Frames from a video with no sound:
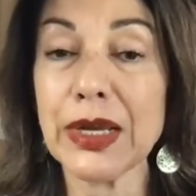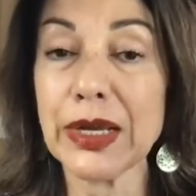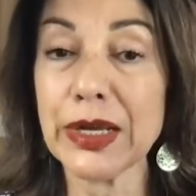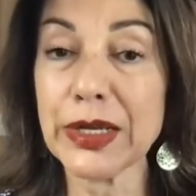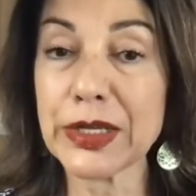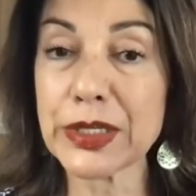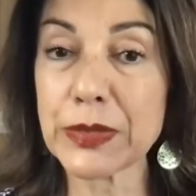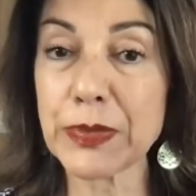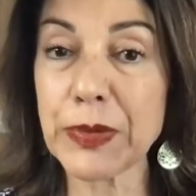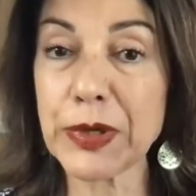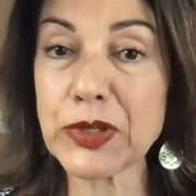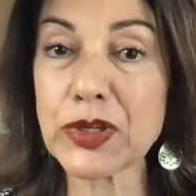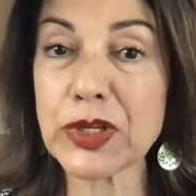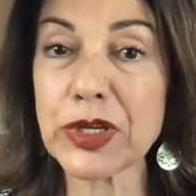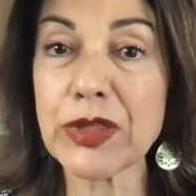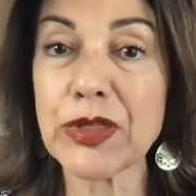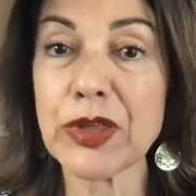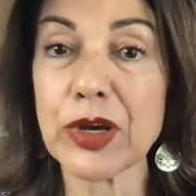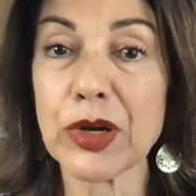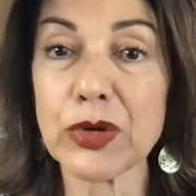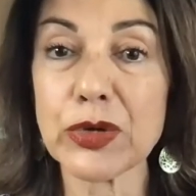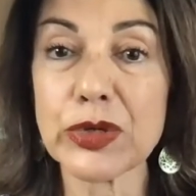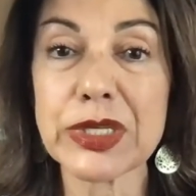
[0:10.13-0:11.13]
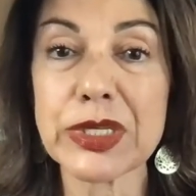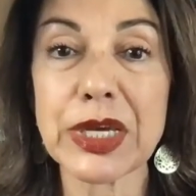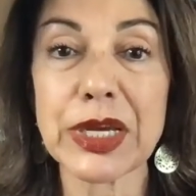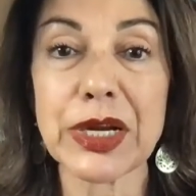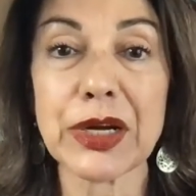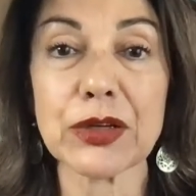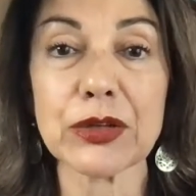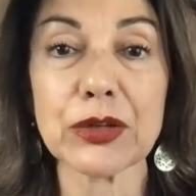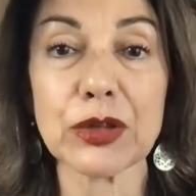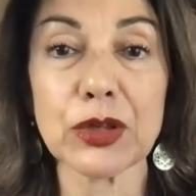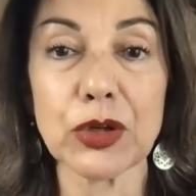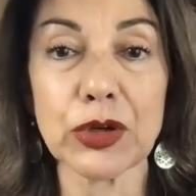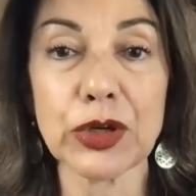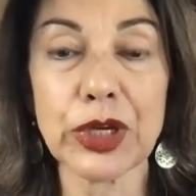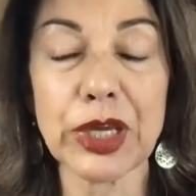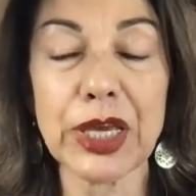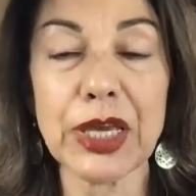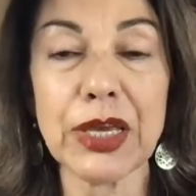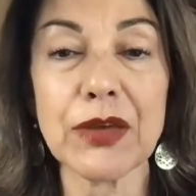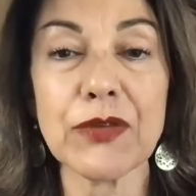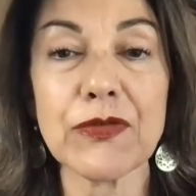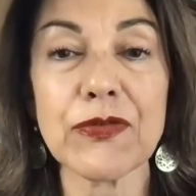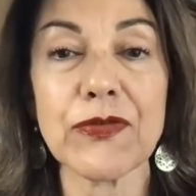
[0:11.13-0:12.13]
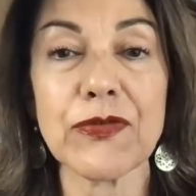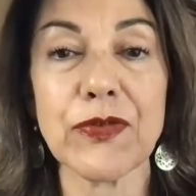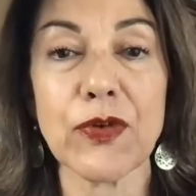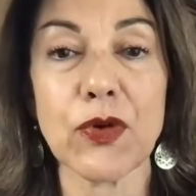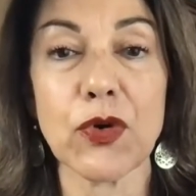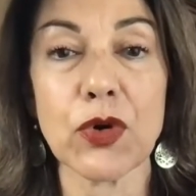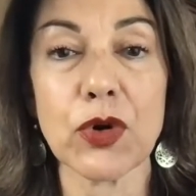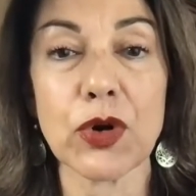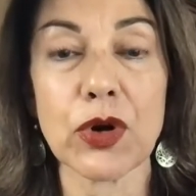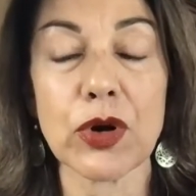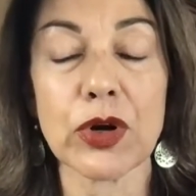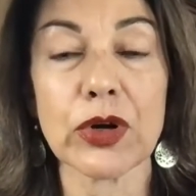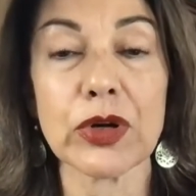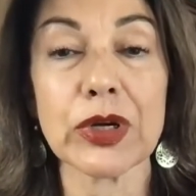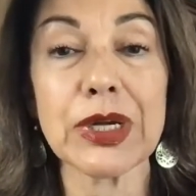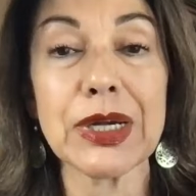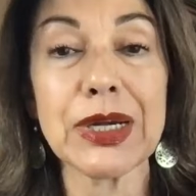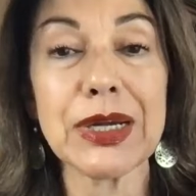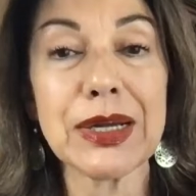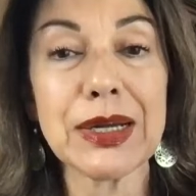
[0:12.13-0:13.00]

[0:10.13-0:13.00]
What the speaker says: especially those that are looking for